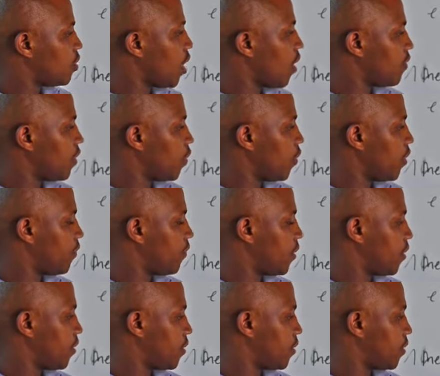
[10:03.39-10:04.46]
have the
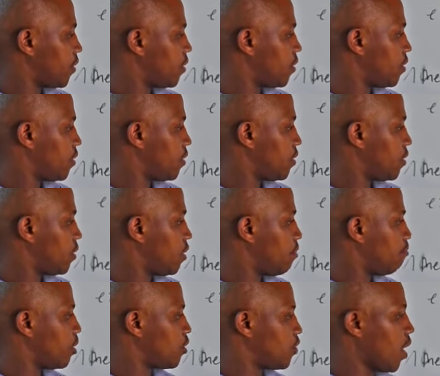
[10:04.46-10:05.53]
wavelength,
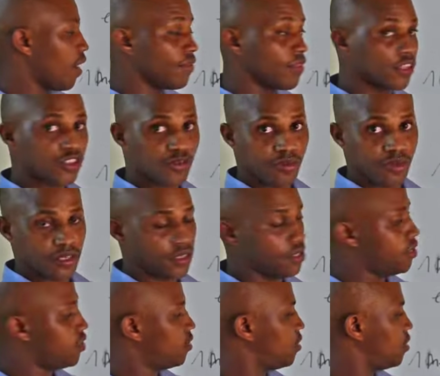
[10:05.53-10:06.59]
but we have the speed.
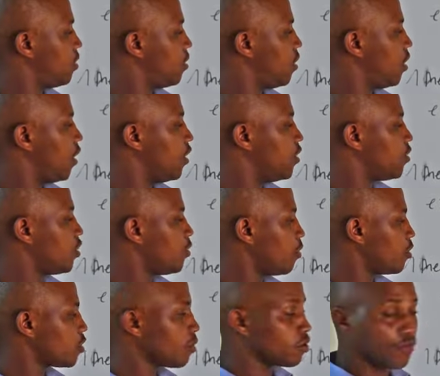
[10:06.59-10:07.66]
Is it
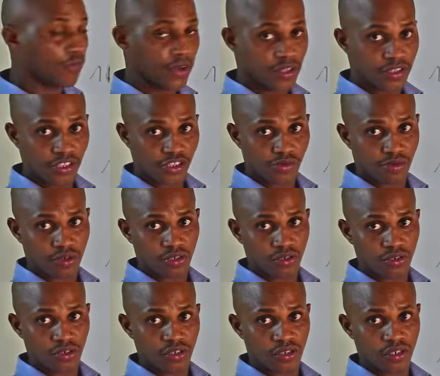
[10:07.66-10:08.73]
possible to find this
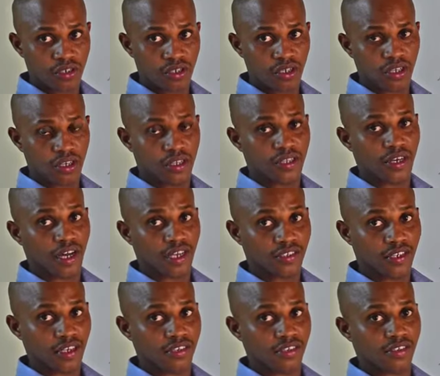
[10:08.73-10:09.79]
period? The
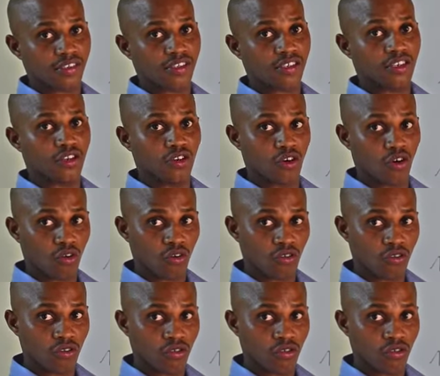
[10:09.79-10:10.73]
answer is no.